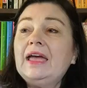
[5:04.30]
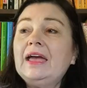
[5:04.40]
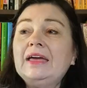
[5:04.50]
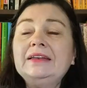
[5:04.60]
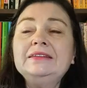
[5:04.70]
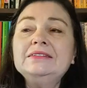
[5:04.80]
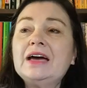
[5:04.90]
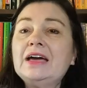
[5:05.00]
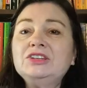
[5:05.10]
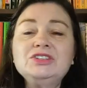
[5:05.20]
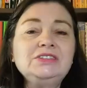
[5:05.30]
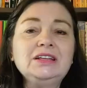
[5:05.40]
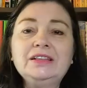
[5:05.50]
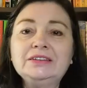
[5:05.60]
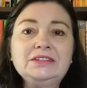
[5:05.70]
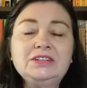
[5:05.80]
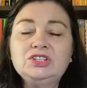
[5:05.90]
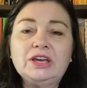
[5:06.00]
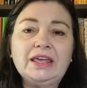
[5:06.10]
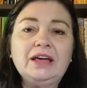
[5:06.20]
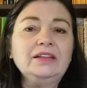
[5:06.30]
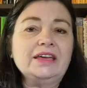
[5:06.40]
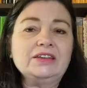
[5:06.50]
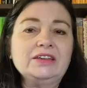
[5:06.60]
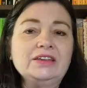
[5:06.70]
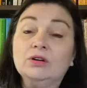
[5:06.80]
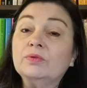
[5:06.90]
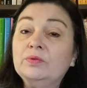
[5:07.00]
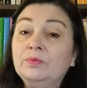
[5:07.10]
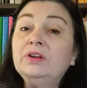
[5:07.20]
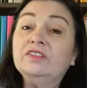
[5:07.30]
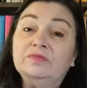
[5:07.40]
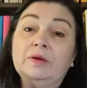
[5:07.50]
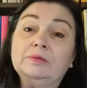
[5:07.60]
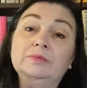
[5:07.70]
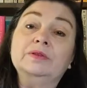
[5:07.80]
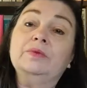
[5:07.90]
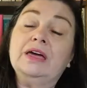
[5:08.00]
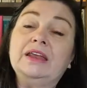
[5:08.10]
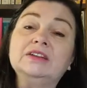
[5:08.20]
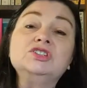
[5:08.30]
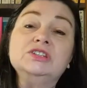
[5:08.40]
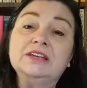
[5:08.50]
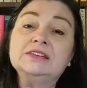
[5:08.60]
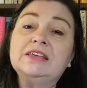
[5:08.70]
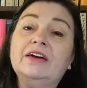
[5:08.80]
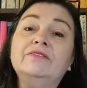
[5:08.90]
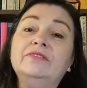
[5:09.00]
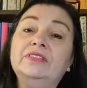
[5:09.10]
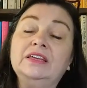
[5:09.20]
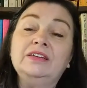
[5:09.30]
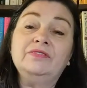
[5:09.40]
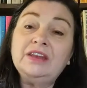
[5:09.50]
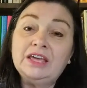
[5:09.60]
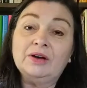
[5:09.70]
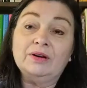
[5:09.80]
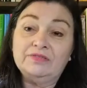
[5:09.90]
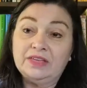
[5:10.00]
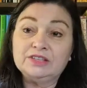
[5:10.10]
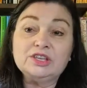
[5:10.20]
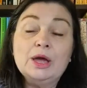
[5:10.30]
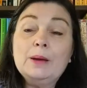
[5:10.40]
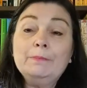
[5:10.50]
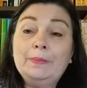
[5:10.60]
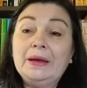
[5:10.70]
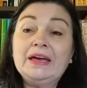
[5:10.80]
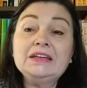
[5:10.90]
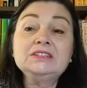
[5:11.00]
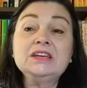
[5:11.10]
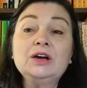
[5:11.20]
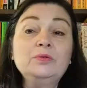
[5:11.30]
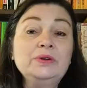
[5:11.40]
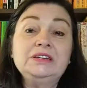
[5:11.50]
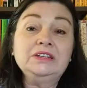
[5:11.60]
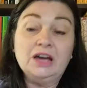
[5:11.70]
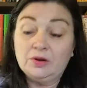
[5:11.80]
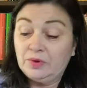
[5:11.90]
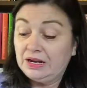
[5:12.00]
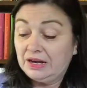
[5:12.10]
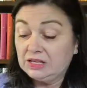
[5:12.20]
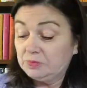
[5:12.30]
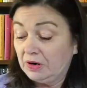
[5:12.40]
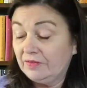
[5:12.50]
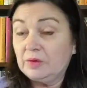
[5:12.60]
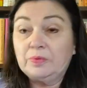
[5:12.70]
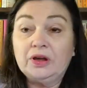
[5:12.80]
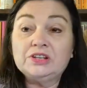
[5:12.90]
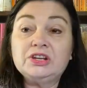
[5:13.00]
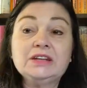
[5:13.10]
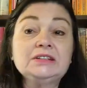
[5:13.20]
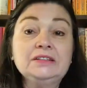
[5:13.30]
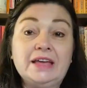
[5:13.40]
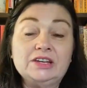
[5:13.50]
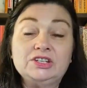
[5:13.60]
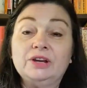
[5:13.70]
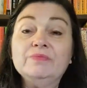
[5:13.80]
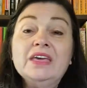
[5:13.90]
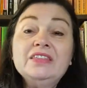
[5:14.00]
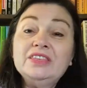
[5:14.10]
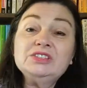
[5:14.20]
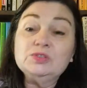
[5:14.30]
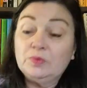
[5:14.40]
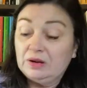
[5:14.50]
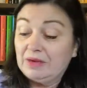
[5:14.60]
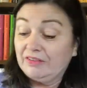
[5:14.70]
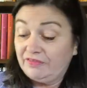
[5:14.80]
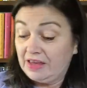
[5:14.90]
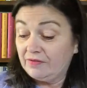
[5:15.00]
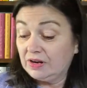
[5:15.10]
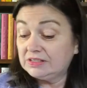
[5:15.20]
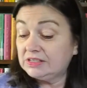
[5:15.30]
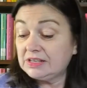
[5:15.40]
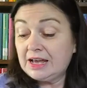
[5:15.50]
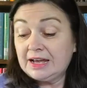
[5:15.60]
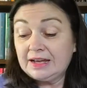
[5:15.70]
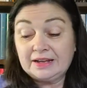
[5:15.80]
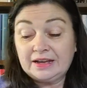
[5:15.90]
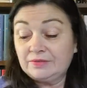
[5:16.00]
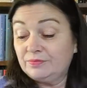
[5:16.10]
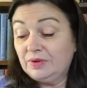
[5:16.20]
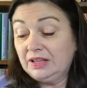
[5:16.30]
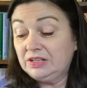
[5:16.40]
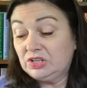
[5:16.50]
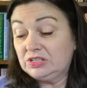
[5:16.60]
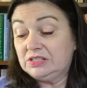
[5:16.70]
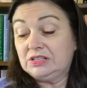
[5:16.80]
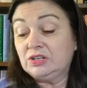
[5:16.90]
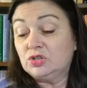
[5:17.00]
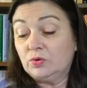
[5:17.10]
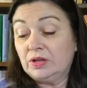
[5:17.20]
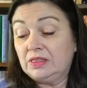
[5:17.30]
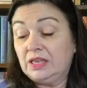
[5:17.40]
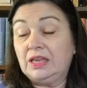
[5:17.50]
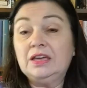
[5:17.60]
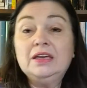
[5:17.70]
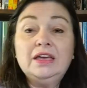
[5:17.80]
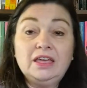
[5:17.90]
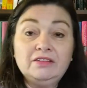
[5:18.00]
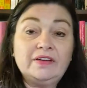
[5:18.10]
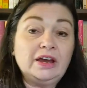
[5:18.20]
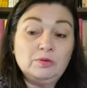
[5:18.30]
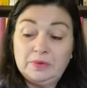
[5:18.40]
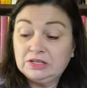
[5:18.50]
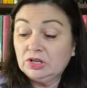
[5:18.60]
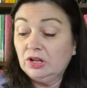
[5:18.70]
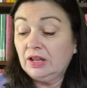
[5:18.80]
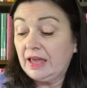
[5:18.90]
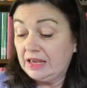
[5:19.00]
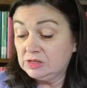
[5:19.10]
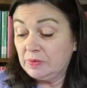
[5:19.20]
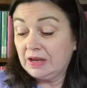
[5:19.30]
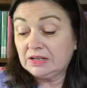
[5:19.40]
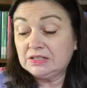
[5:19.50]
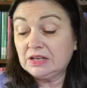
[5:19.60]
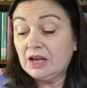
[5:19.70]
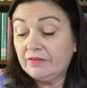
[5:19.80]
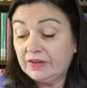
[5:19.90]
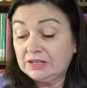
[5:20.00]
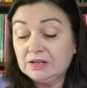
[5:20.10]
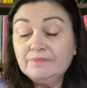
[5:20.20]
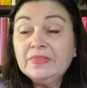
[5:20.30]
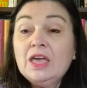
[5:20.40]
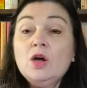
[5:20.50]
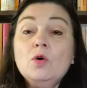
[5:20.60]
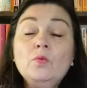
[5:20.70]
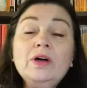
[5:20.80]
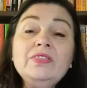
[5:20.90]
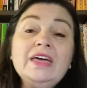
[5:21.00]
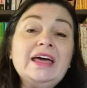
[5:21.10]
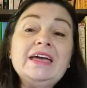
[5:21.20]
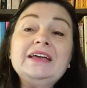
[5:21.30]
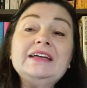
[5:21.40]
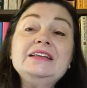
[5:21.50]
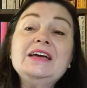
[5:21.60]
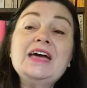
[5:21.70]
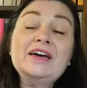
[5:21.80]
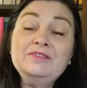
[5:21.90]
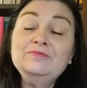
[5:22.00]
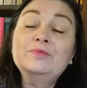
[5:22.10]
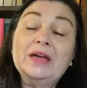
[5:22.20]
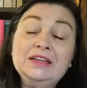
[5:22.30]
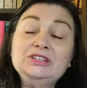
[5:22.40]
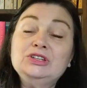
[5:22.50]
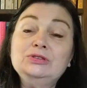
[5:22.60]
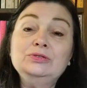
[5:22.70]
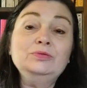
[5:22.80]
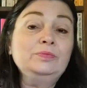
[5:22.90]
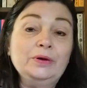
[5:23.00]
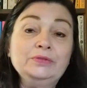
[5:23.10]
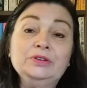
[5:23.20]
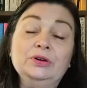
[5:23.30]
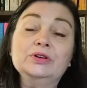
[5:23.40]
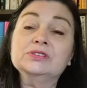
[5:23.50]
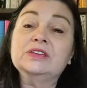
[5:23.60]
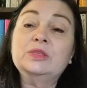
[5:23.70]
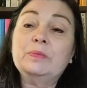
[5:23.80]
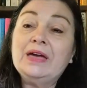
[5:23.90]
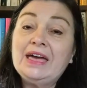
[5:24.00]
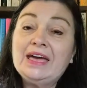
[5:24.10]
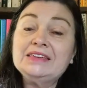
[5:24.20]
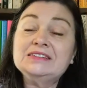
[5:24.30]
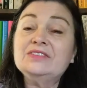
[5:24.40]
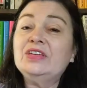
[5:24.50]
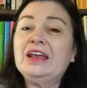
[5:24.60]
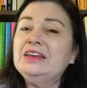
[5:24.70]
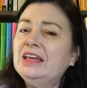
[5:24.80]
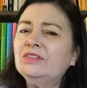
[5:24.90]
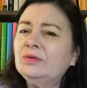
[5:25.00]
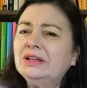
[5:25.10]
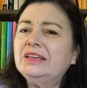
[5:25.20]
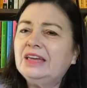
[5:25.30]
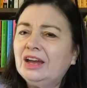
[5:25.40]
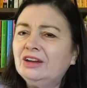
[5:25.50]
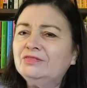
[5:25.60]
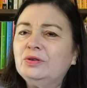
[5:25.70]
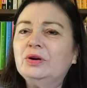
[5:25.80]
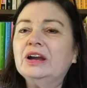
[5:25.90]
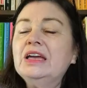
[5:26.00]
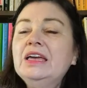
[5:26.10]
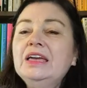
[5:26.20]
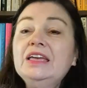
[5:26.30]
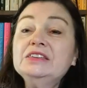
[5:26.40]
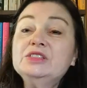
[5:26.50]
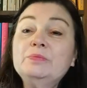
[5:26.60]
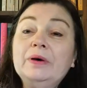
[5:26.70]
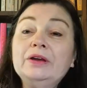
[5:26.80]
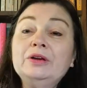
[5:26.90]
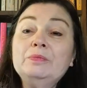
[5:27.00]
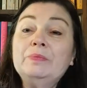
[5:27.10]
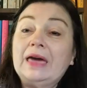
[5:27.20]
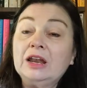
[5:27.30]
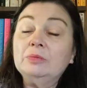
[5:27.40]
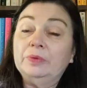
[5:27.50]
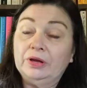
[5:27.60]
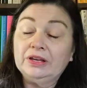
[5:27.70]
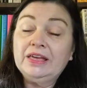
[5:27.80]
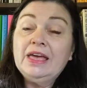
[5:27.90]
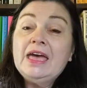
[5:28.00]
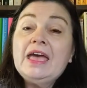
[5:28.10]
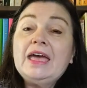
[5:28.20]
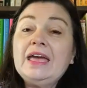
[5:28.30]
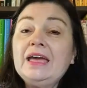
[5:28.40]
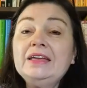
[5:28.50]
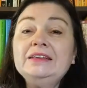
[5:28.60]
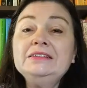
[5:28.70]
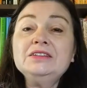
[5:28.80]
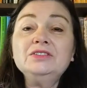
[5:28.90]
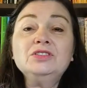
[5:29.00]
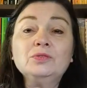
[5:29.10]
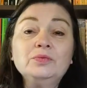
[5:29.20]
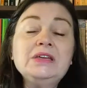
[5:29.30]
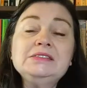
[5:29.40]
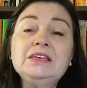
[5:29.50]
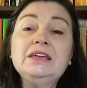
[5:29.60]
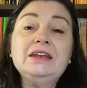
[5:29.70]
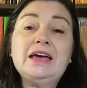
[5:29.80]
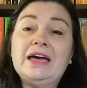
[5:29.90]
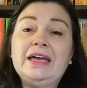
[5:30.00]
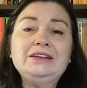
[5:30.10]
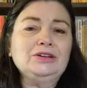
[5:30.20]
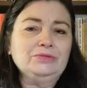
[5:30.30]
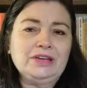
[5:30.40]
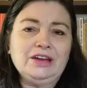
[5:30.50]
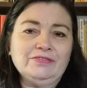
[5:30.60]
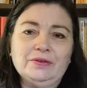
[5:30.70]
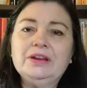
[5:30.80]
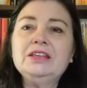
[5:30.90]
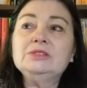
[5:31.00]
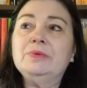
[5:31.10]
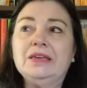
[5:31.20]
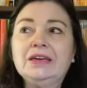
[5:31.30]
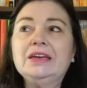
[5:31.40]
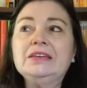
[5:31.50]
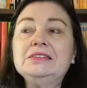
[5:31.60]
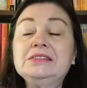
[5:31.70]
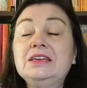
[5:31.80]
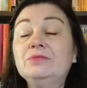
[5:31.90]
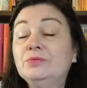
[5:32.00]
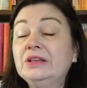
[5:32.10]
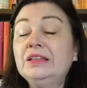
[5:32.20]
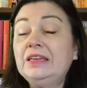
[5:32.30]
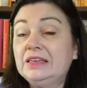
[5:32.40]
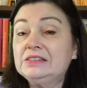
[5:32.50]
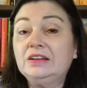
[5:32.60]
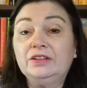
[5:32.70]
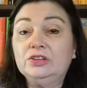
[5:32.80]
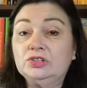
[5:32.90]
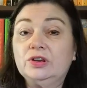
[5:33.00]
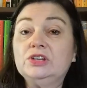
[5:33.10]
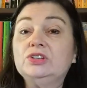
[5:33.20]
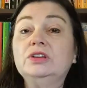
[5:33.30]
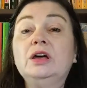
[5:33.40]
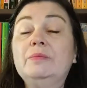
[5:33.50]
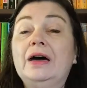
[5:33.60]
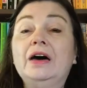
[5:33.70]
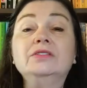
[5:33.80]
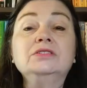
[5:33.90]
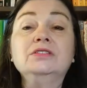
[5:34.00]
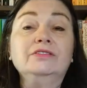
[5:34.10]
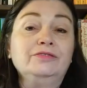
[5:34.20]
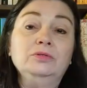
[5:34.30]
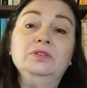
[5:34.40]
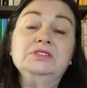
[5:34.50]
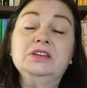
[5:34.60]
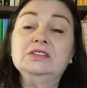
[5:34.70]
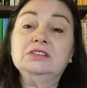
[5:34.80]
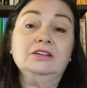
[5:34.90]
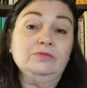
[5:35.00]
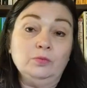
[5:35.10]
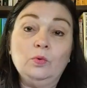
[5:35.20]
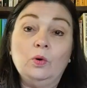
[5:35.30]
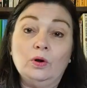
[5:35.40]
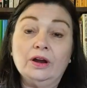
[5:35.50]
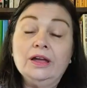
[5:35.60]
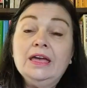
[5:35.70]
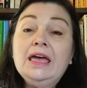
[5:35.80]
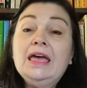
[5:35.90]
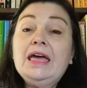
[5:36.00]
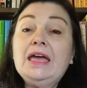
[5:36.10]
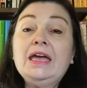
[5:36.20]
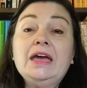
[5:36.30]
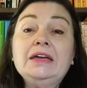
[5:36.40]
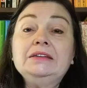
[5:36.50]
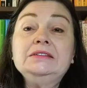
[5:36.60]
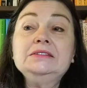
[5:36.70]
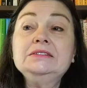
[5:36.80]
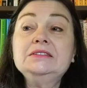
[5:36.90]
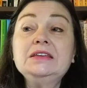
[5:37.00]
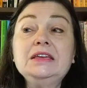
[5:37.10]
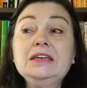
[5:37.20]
and I just neglected to check it out last year, or we would have probably read it. She does have the video of this, but we did not read it as part of our project last year. This is one of my favorites. I really just enjoy the environmental aspects of it. One that I had read to both the girls in the past that I never really cared for is the Butter Battle Book. And the reason I don't care for it is because it really is an illustration about the fruitlessness of war. And